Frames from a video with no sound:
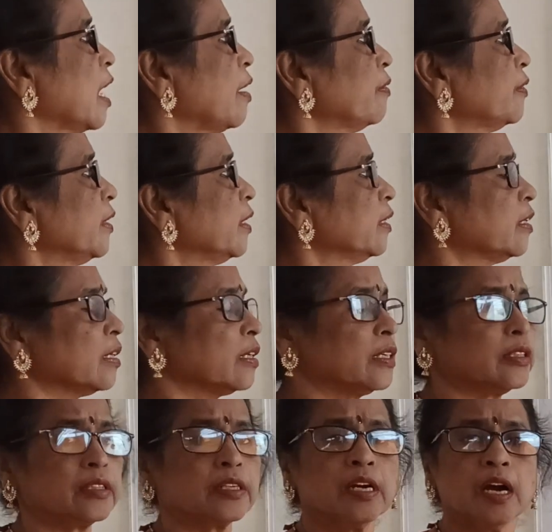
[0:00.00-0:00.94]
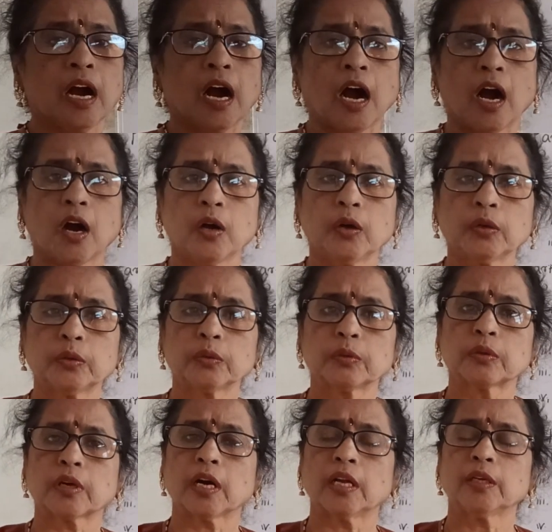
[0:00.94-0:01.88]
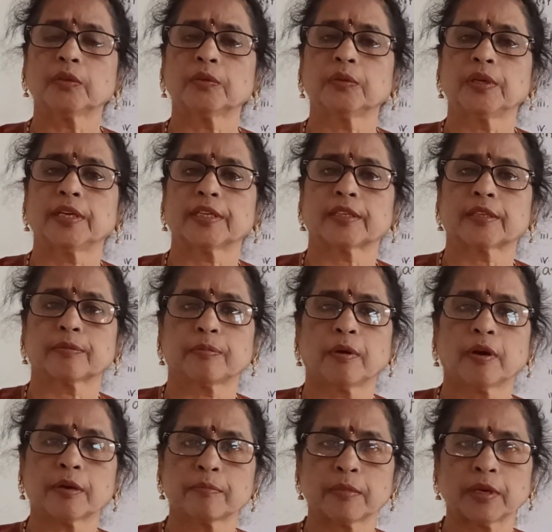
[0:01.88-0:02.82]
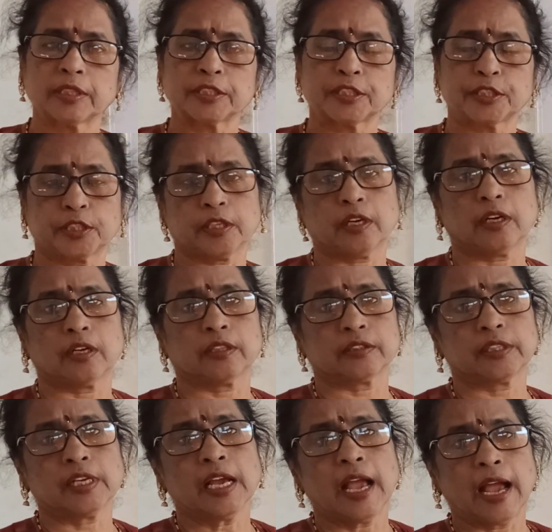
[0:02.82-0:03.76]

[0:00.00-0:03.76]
After that, how to calculate formal charge